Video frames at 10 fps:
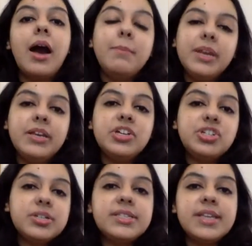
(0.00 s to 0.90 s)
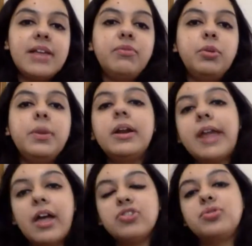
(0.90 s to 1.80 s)
A mediation cell would be
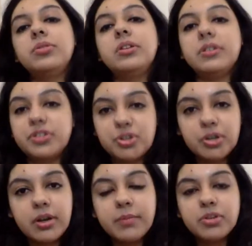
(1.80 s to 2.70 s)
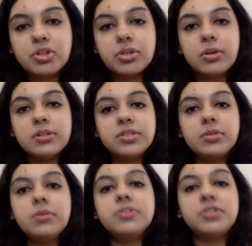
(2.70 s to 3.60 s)
attached to the District Commission
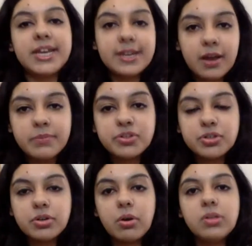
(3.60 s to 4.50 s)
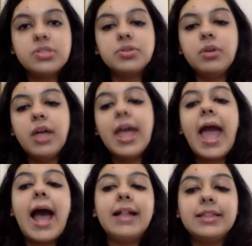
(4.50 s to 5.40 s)
also, State Commission also,
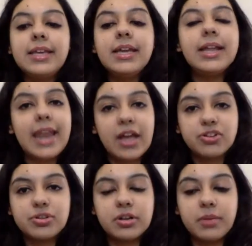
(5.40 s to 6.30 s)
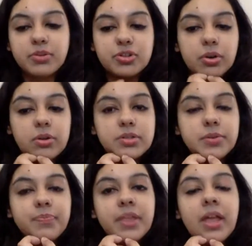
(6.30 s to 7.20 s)
and the National Commission also.
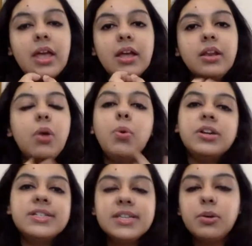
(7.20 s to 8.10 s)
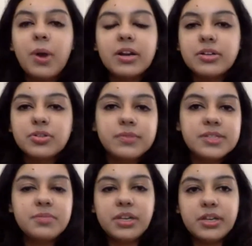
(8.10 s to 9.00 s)
Now, what is the advantage of
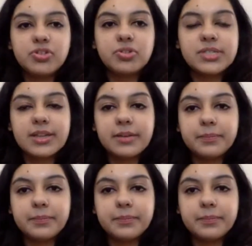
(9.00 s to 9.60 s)
this mediation cell?